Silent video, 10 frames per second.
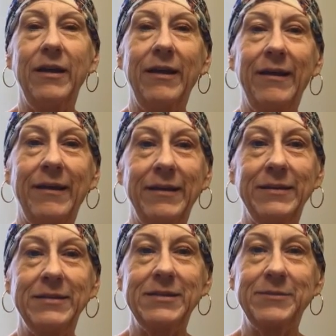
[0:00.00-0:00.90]

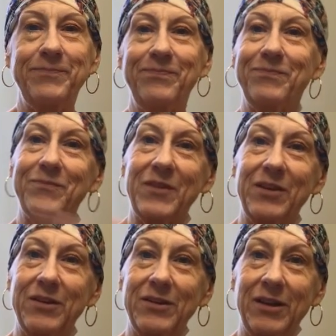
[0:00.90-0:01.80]
And
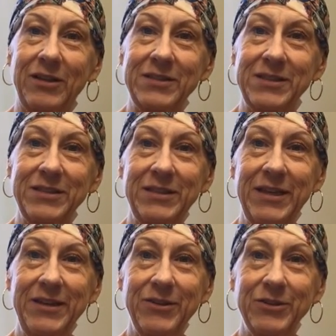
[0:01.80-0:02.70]
I'll see you
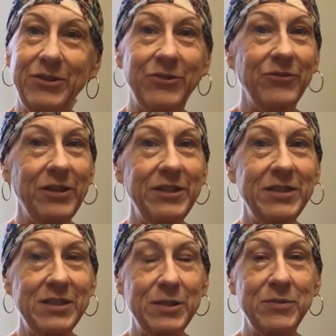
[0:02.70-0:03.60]
later. Don't forget
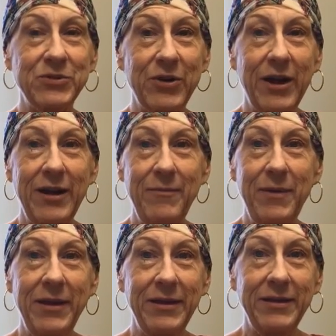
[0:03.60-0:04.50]
to subscribe
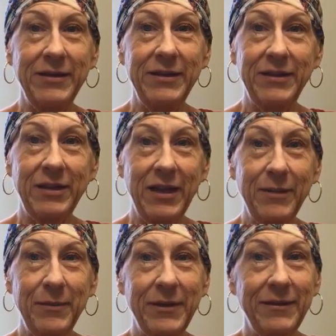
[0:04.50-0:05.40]
and hit the
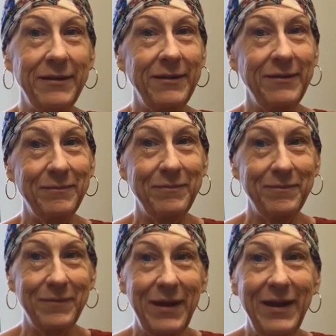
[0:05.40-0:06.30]
like button.
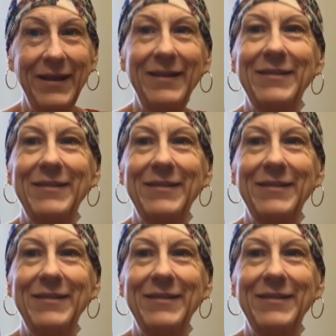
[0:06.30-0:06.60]
Bye.